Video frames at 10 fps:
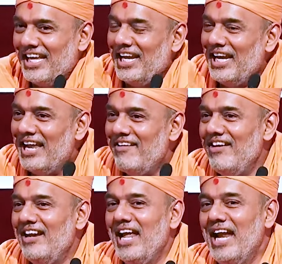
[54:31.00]
He
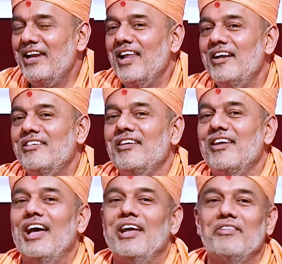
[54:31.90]
lived an
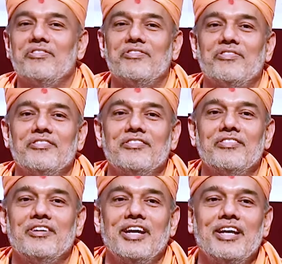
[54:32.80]
enlightened life
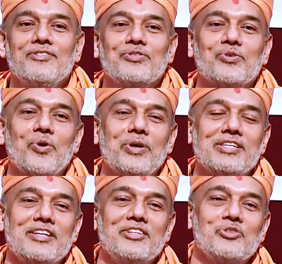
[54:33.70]
and so
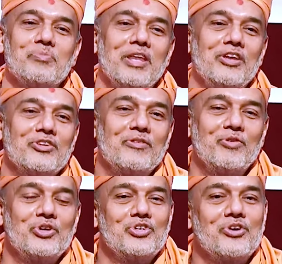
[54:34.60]
is an inspiration
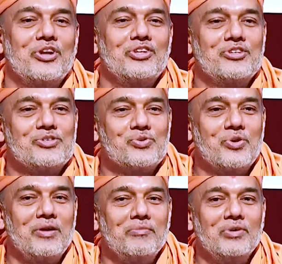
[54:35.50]
for generations to
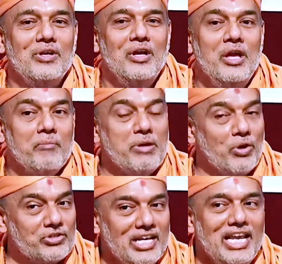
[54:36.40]
come.
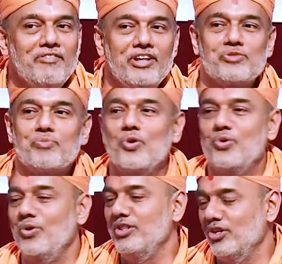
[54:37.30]
Because he lived his
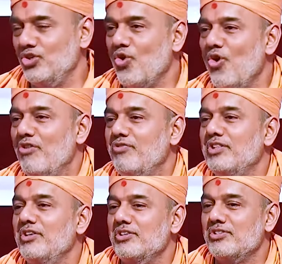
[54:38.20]
motto in the joy of
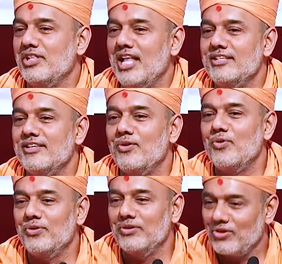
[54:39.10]
others lies our
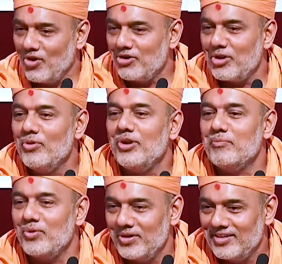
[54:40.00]
own,
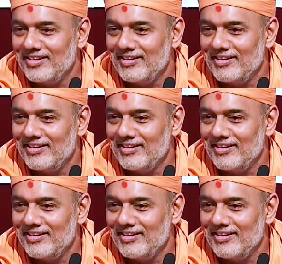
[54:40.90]
contributing mode.